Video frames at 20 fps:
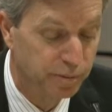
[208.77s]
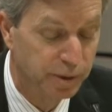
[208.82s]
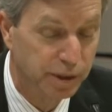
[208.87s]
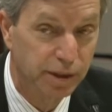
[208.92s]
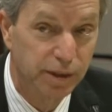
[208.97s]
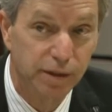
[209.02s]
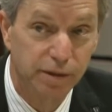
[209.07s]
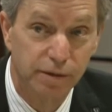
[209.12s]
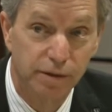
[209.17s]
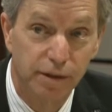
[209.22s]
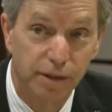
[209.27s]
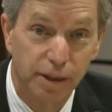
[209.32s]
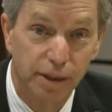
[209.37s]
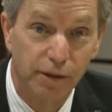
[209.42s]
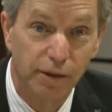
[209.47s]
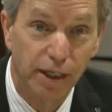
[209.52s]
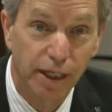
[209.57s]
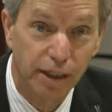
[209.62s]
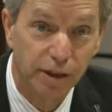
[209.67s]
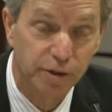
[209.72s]
because
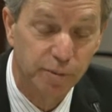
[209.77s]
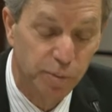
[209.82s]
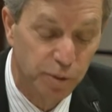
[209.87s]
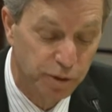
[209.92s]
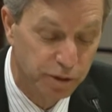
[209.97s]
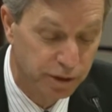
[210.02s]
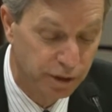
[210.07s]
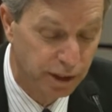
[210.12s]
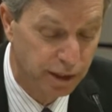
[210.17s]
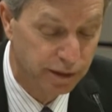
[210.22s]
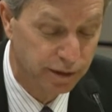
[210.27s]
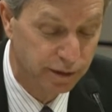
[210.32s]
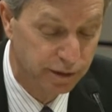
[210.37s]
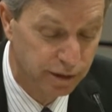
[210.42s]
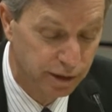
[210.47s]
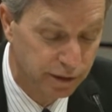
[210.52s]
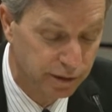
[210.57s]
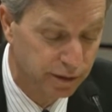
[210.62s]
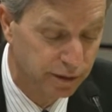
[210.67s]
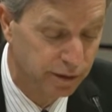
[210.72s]
their expert
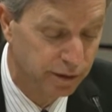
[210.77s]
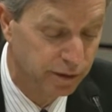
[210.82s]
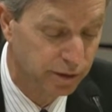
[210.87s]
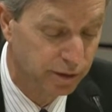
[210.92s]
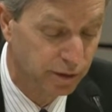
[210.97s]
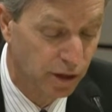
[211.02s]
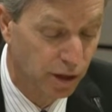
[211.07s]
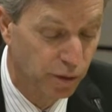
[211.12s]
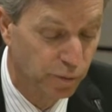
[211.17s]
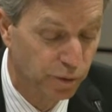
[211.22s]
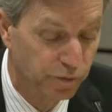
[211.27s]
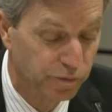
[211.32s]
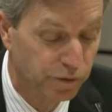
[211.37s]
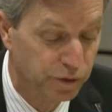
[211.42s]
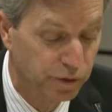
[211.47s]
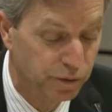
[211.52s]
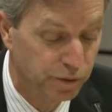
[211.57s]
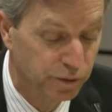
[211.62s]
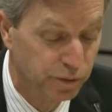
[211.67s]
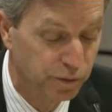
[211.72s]
assistance in our
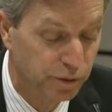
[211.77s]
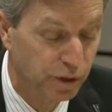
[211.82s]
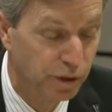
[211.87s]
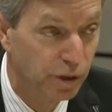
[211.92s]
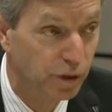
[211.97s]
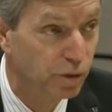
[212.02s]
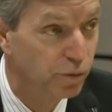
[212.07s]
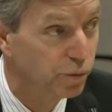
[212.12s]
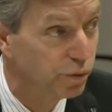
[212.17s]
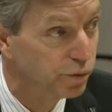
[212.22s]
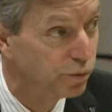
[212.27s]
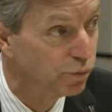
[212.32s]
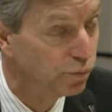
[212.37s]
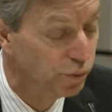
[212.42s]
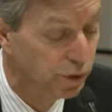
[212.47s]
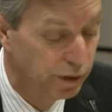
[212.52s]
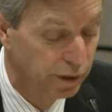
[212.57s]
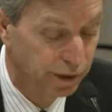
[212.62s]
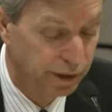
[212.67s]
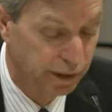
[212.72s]
review was
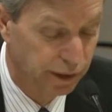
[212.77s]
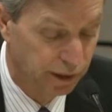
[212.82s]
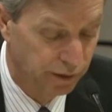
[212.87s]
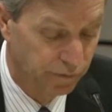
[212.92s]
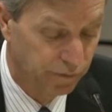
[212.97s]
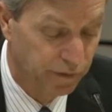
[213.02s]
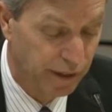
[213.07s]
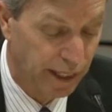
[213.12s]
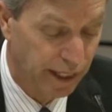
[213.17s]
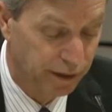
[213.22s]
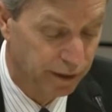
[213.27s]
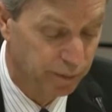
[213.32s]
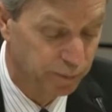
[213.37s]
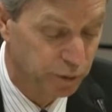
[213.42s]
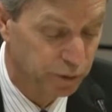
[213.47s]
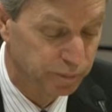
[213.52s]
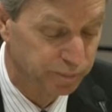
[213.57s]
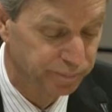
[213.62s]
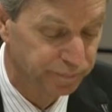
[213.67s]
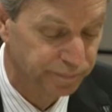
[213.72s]
really
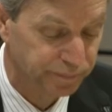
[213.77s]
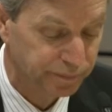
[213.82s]
invaluable.